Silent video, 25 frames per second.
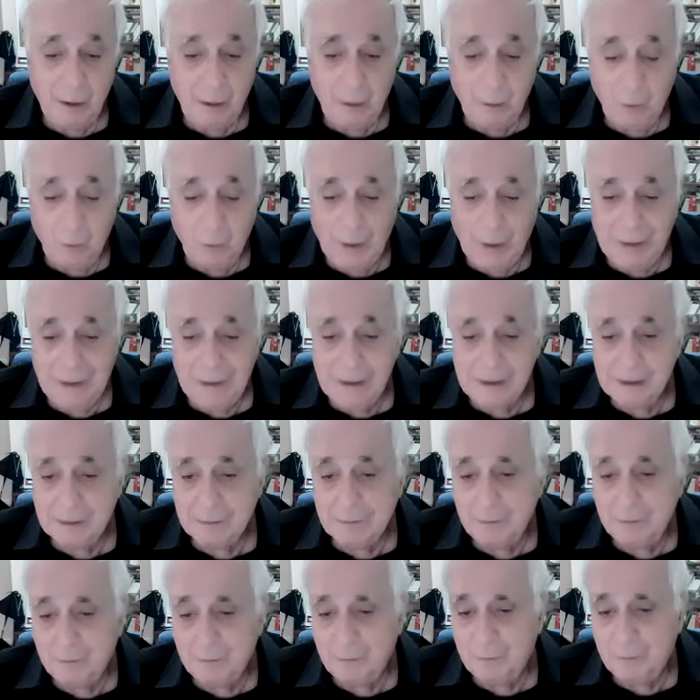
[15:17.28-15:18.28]
One is
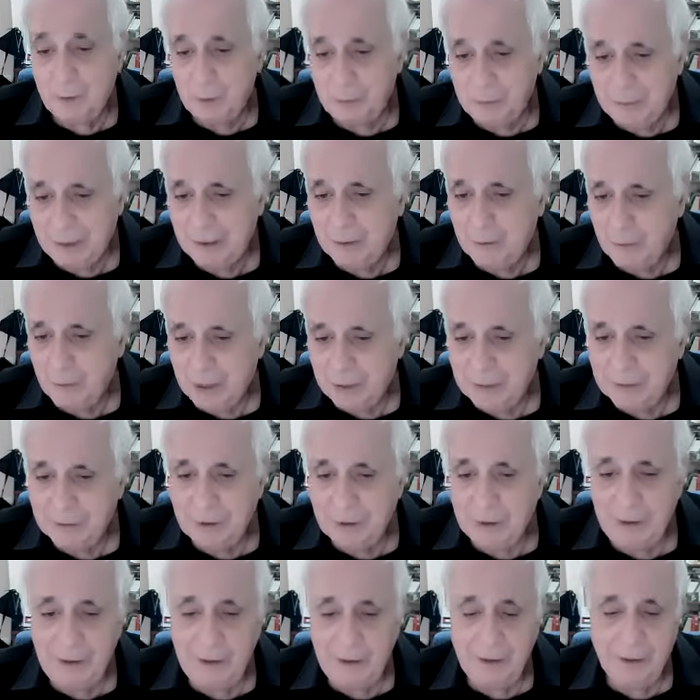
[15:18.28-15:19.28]
probably quite
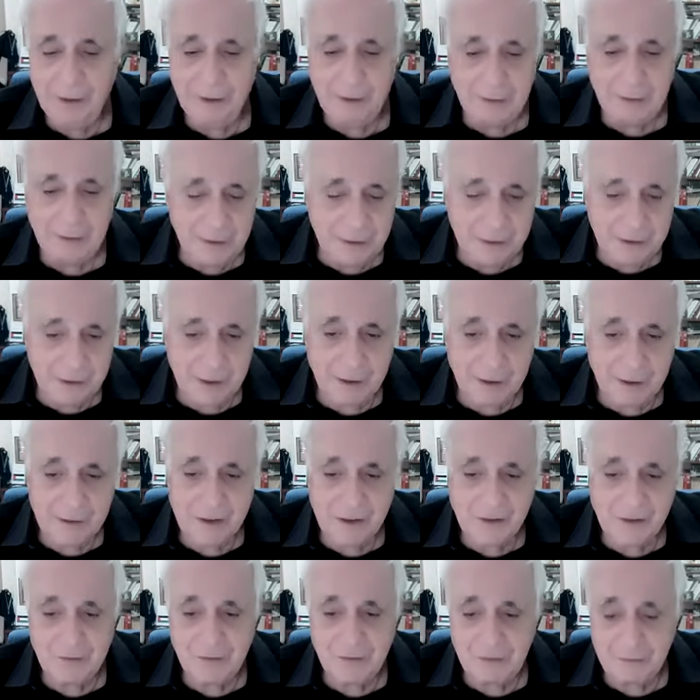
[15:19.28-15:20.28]
clear, and these are
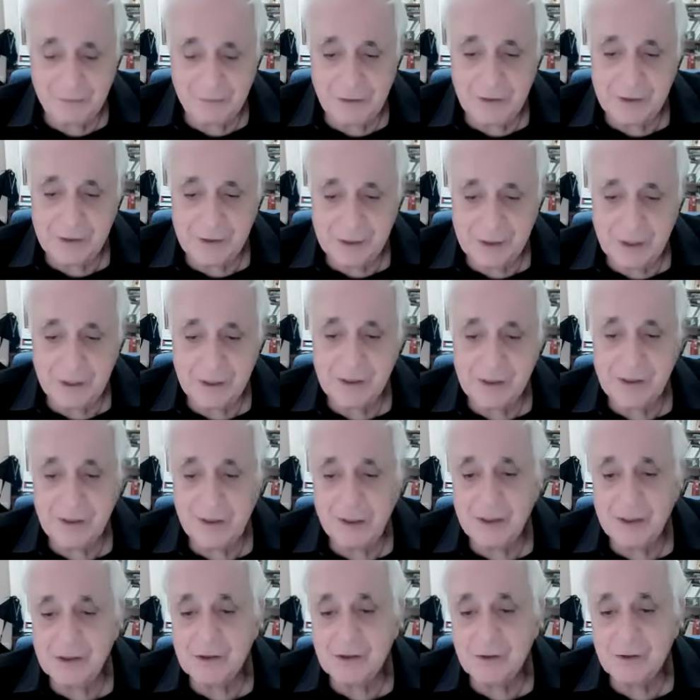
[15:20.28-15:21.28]
56
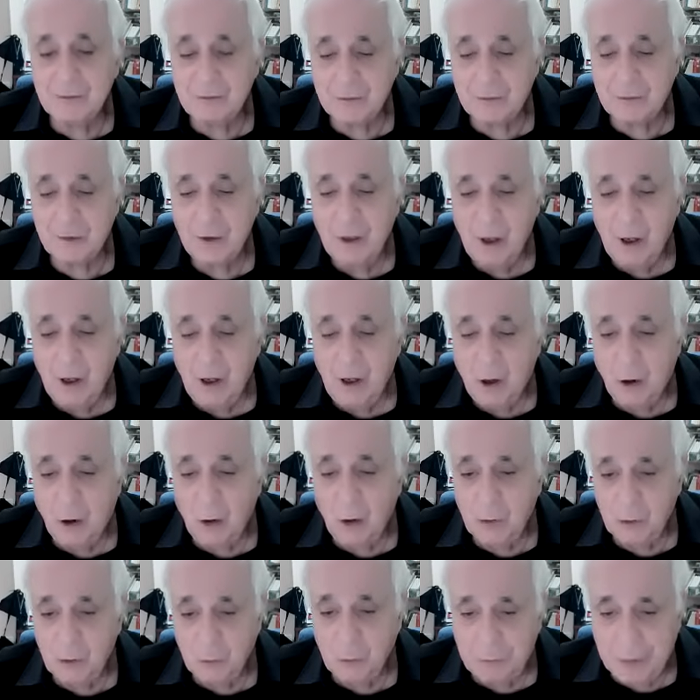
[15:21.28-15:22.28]
years of
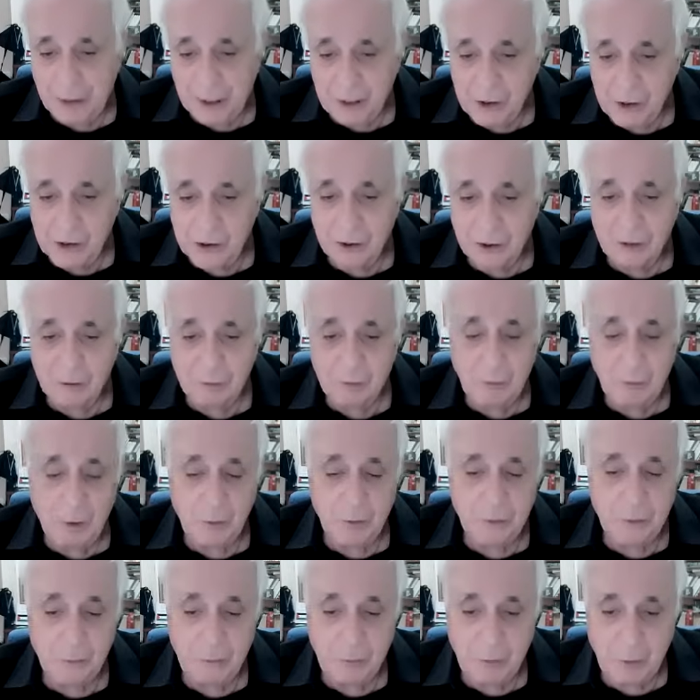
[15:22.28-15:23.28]
occupation,
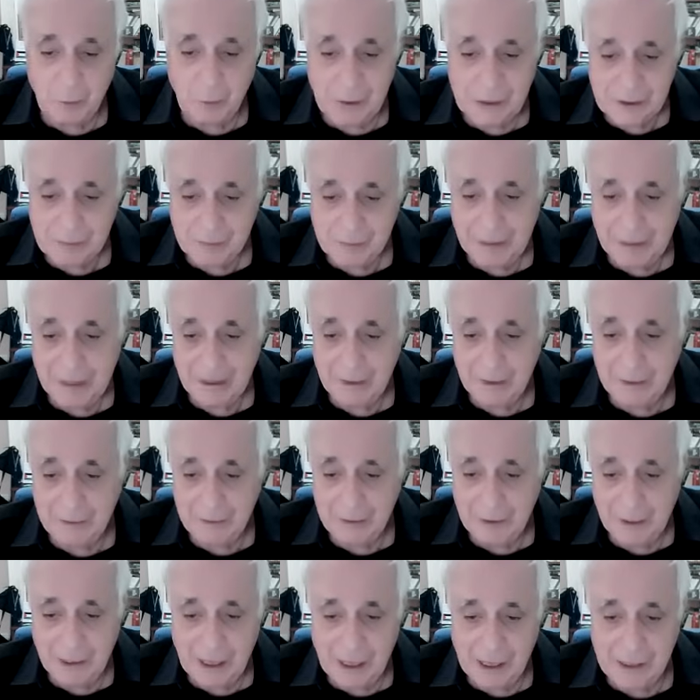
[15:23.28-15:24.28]
both of the West Bank
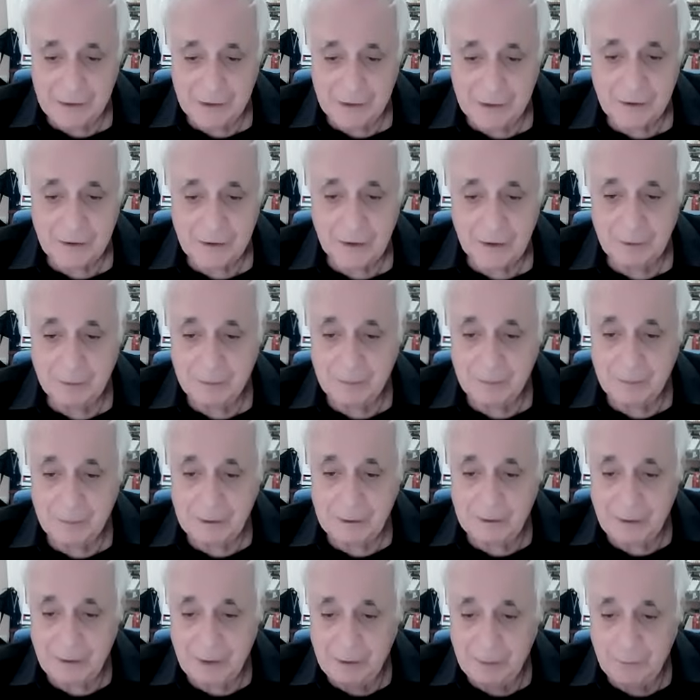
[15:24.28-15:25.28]
and the Gaza Strip,
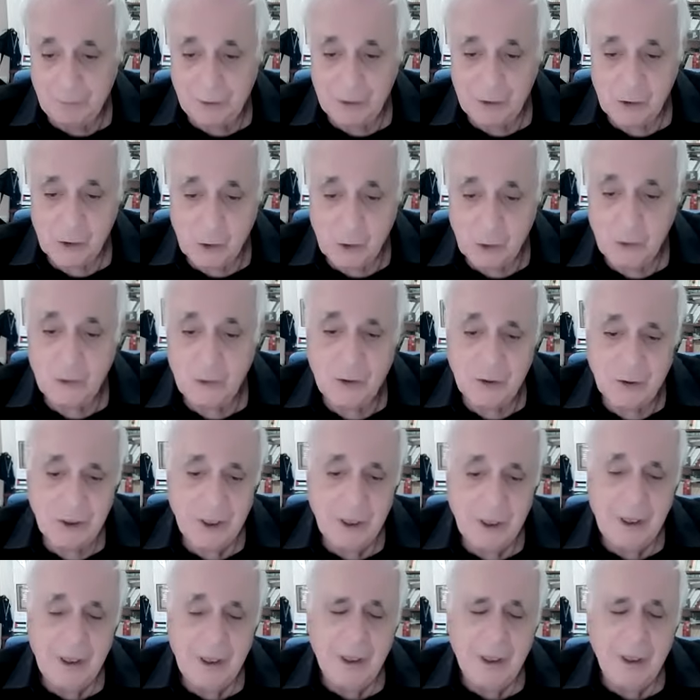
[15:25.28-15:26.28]
and one should
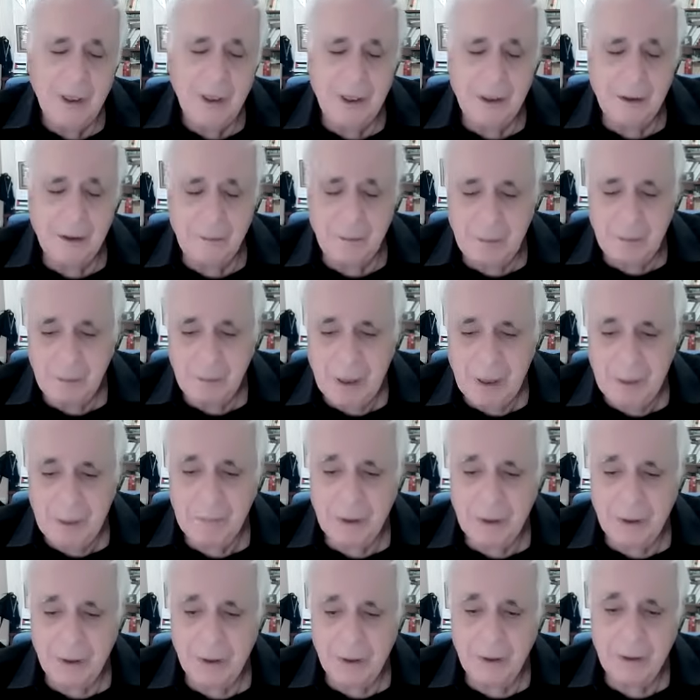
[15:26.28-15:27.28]

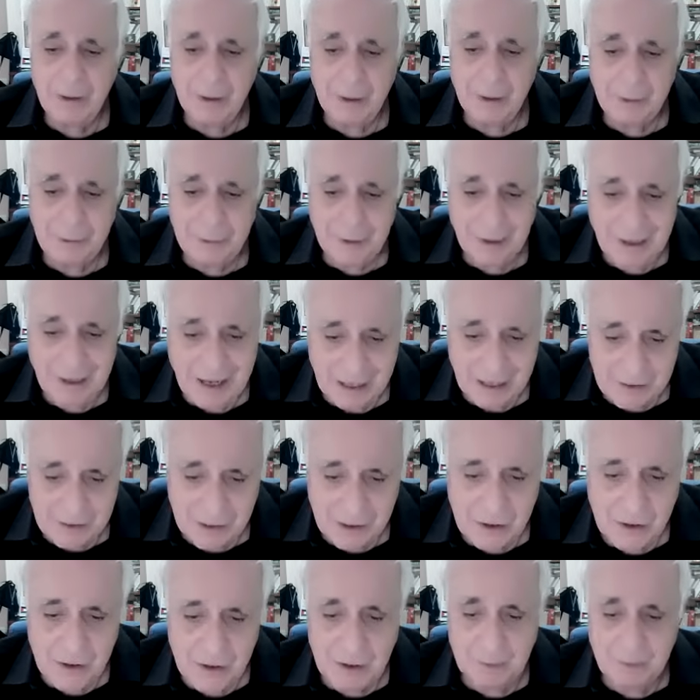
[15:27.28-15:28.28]
remember that the
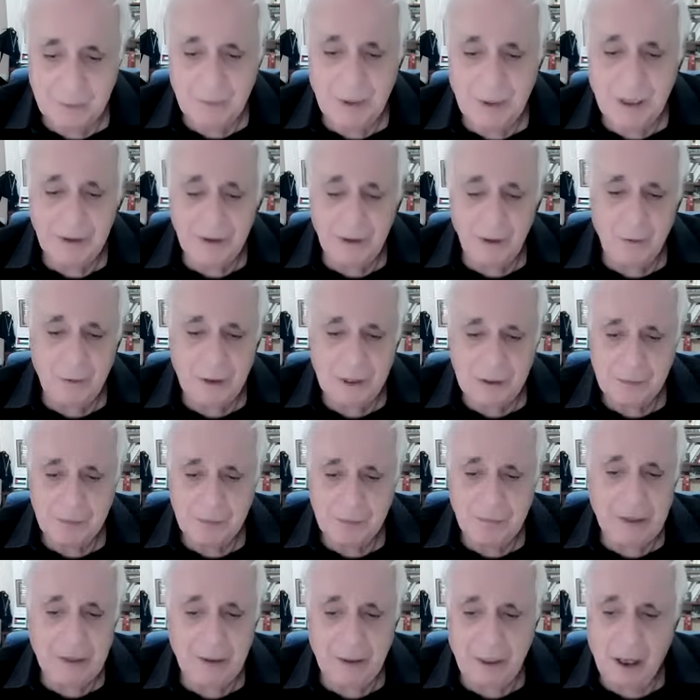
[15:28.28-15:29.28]
Gaza Strip and the
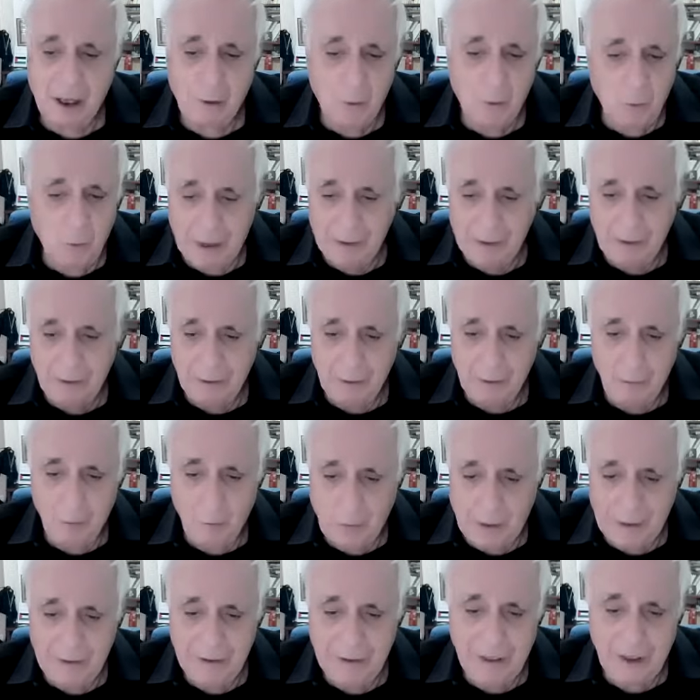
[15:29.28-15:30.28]
West Bank are one
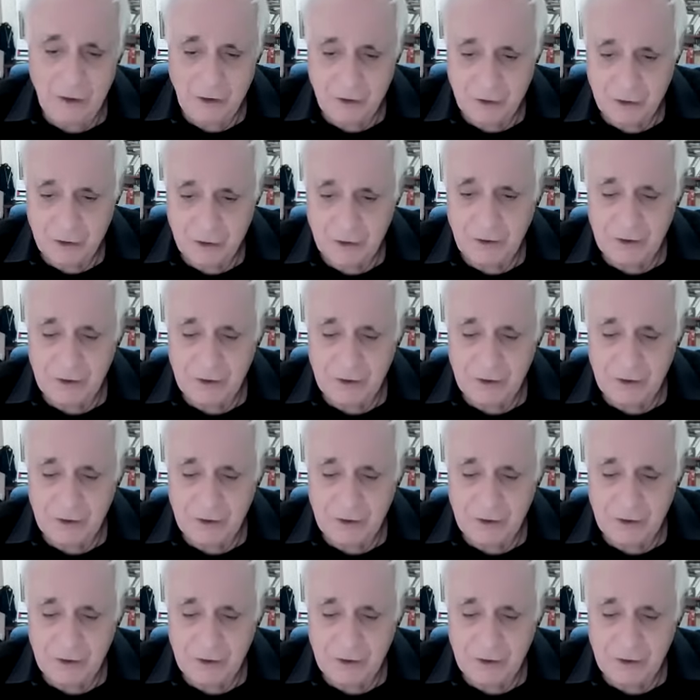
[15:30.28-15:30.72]
nation.